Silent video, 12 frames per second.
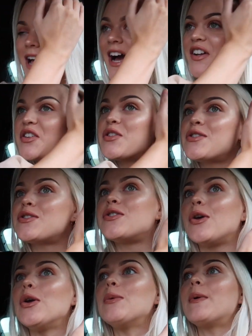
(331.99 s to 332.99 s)
They had a
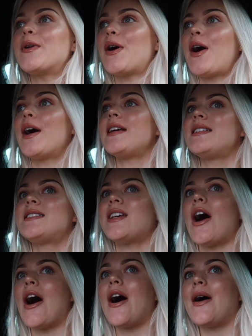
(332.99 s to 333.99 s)
super nice,
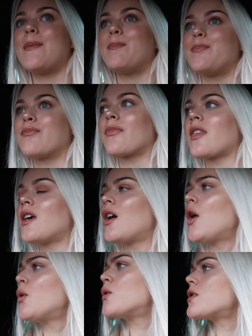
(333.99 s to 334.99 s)

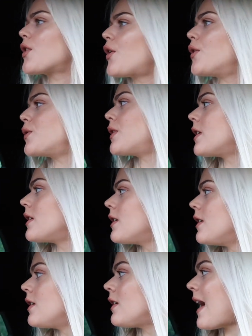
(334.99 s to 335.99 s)
what's it called?
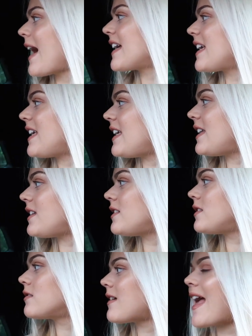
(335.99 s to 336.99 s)

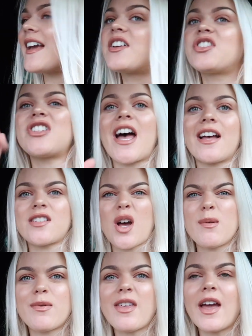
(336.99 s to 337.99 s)
Hanging egg chair
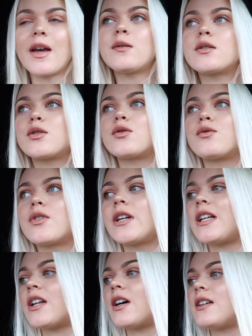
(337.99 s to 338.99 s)
type thing, which was
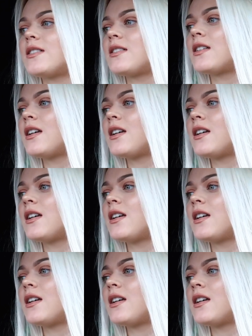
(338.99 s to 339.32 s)
really nice.